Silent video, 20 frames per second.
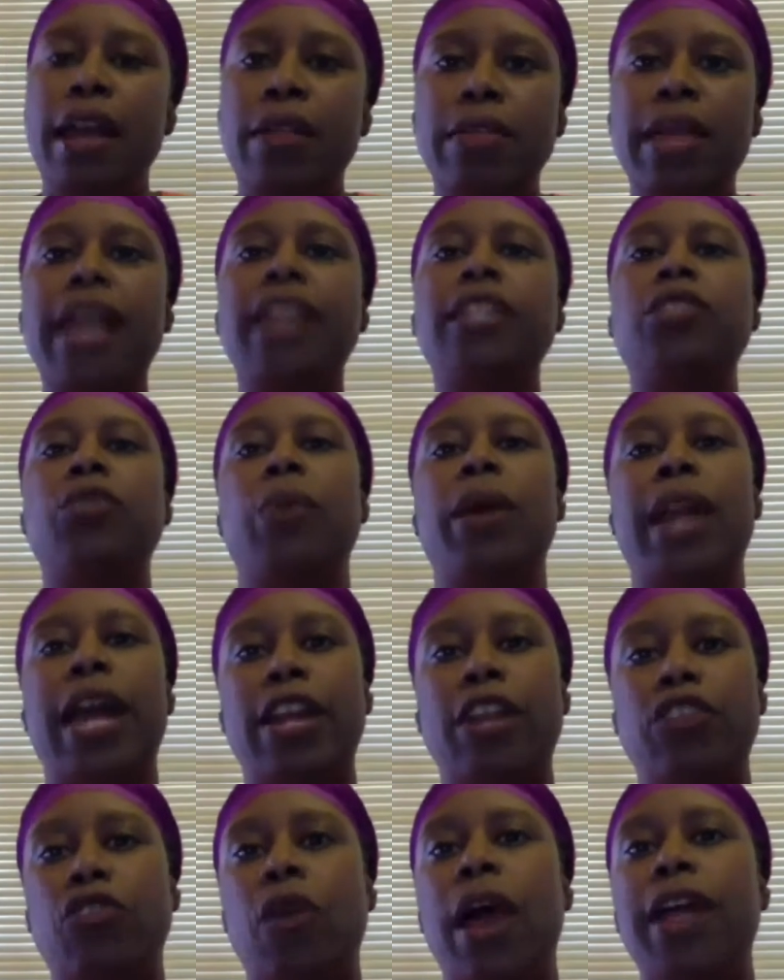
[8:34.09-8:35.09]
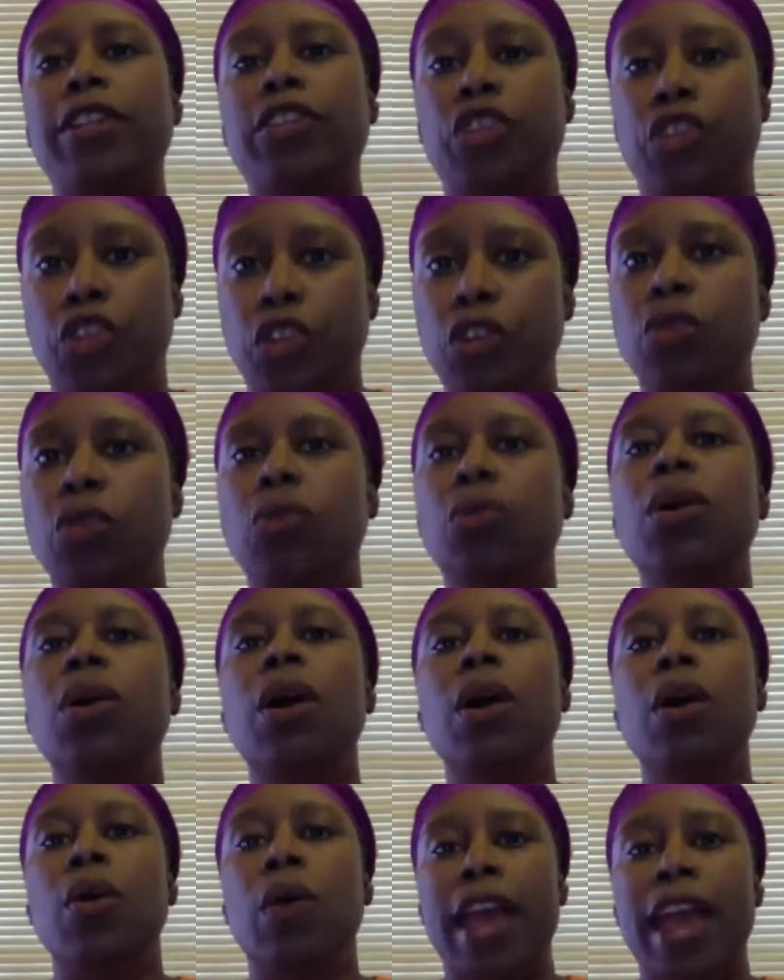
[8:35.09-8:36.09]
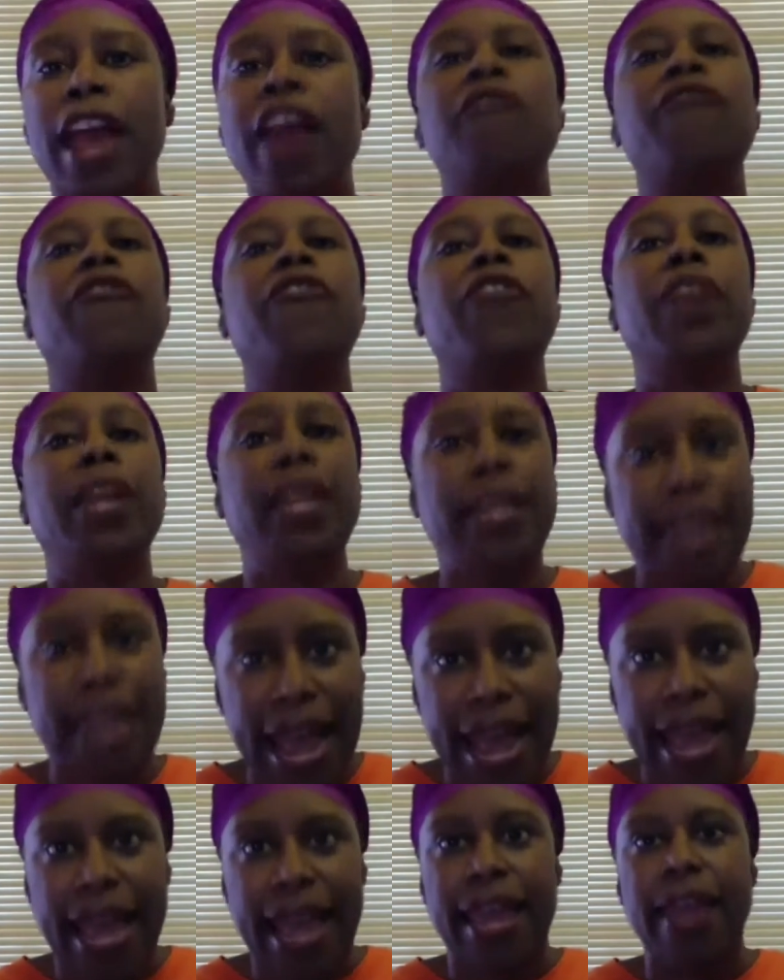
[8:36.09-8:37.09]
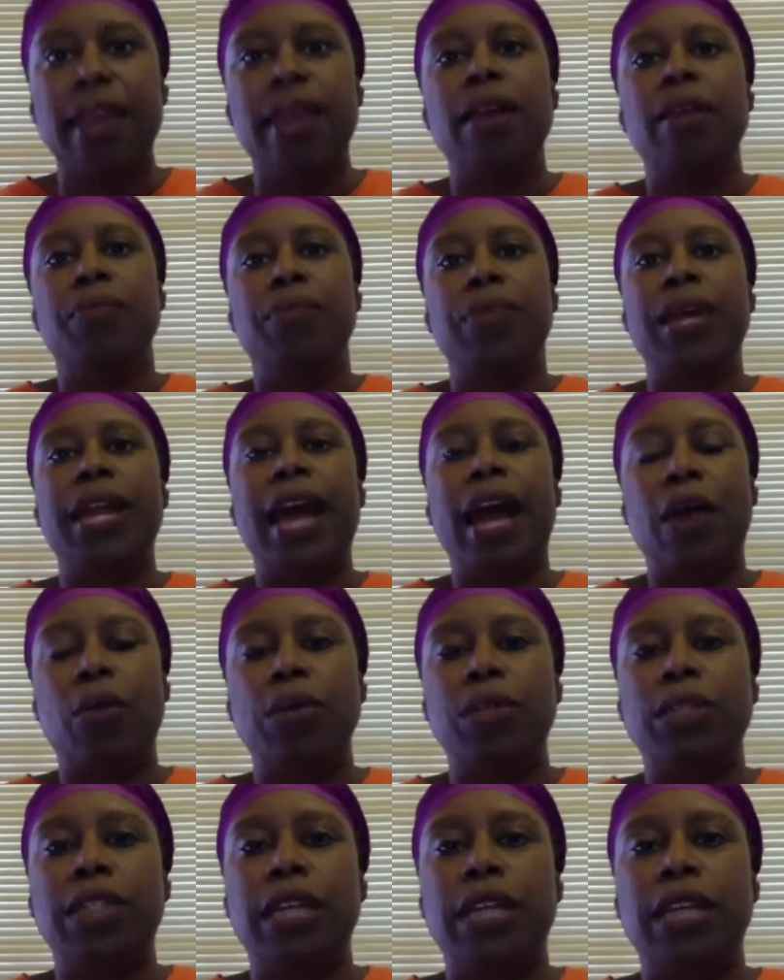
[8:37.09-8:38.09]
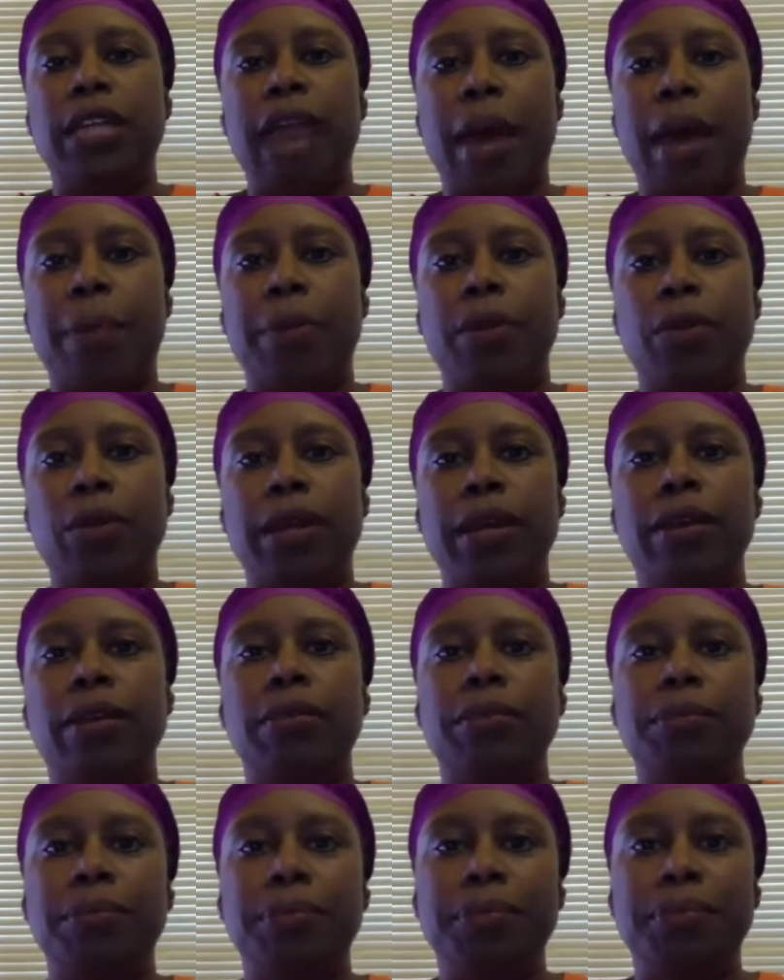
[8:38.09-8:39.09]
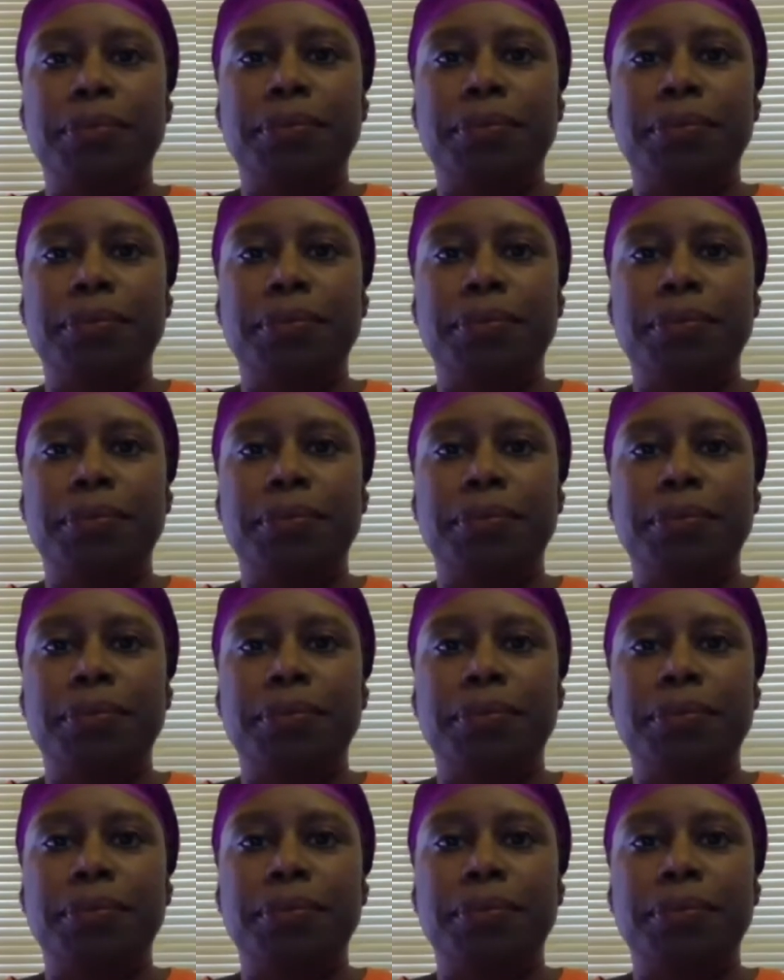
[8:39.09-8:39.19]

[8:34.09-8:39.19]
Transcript: And that's what I tried to do every day that I was on Capitol Hill.